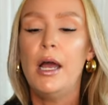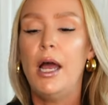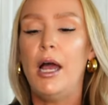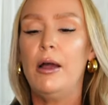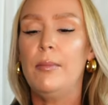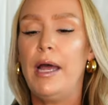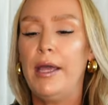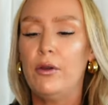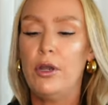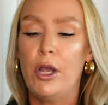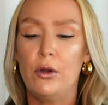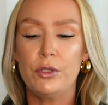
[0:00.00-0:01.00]
I
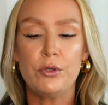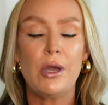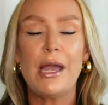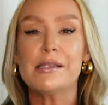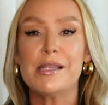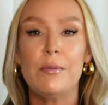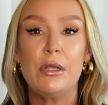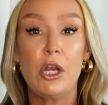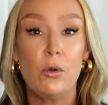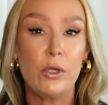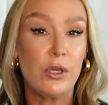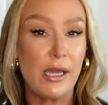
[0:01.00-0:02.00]
don't know. You guys let me
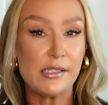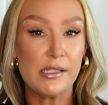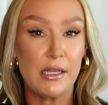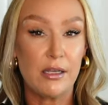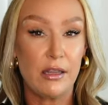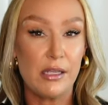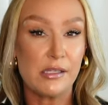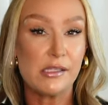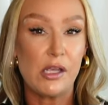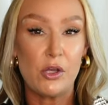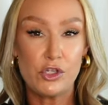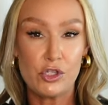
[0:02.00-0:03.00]
know what you guys think of this.
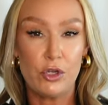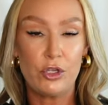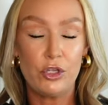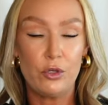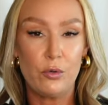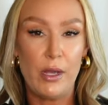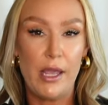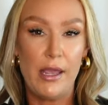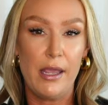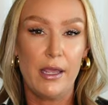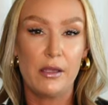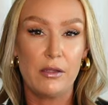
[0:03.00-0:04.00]
I'll show you
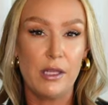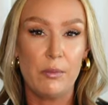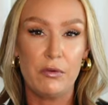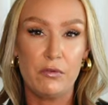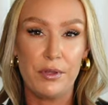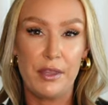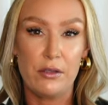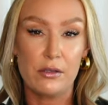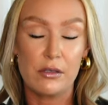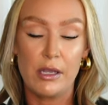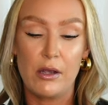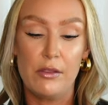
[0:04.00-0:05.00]
a clip of what they
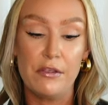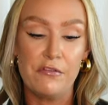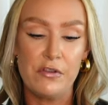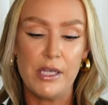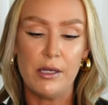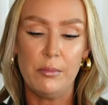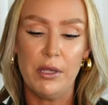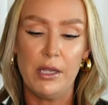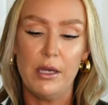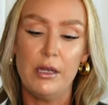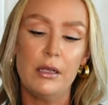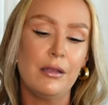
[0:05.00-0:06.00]
look like on the feet,
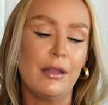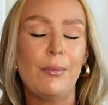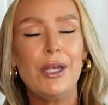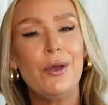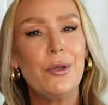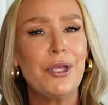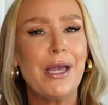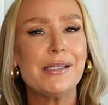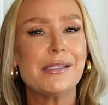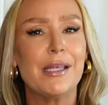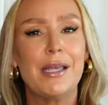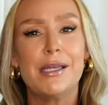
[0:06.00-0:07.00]
but let me know what you
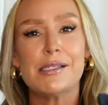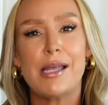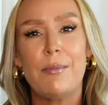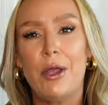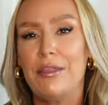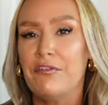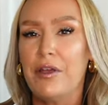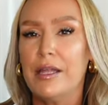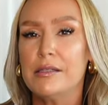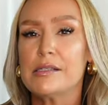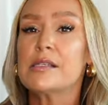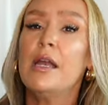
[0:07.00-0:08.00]
guys think because I'm on the
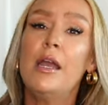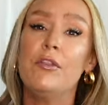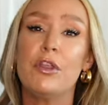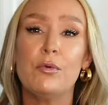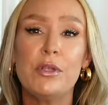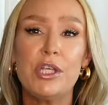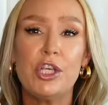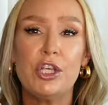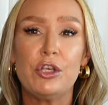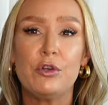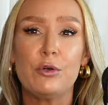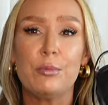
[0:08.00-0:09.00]
fence. They're really
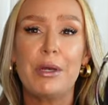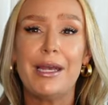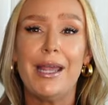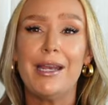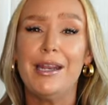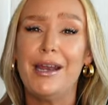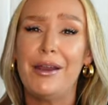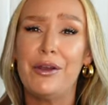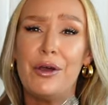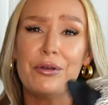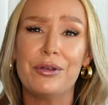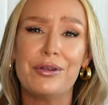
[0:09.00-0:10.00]
cute, but
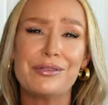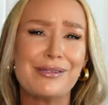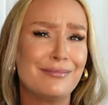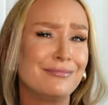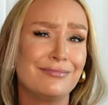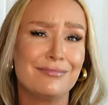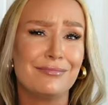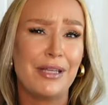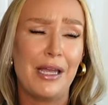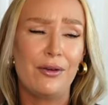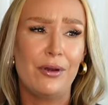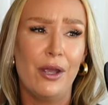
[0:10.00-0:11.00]
$89,
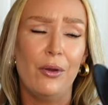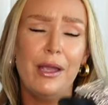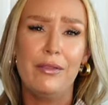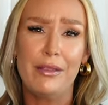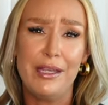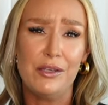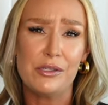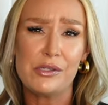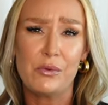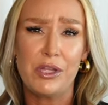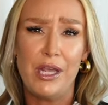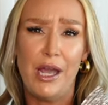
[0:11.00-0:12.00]
I don't know. And the heel
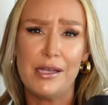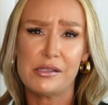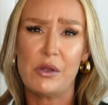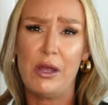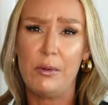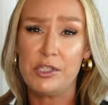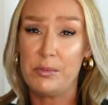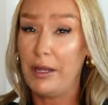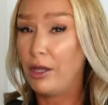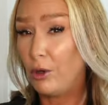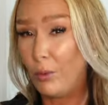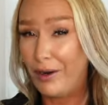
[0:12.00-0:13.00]
is really high, so how much am I
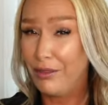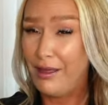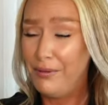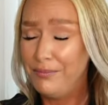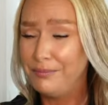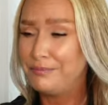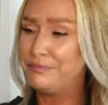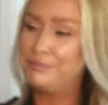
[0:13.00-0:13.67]
gonna wear them?